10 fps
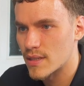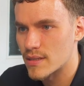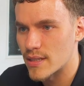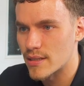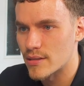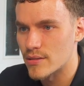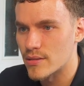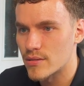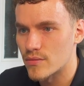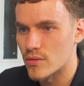
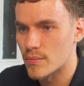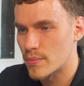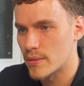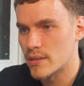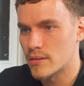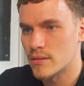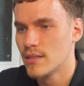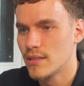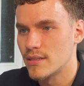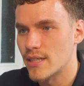Ascenders, rebel.
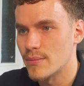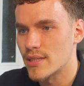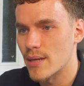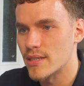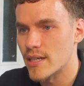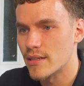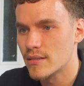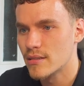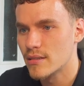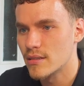Same steps here.
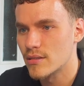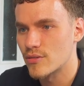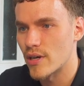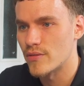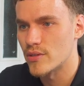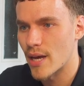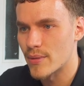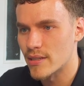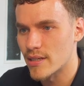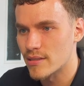Create a few tab
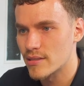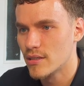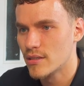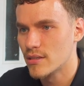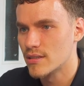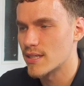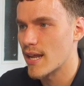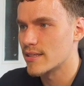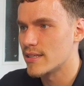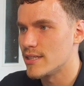indents.
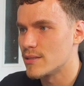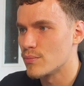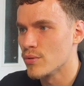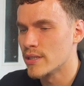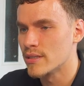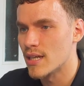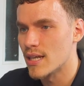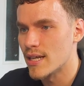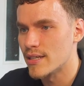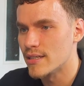Select these, bring the
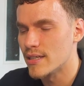leading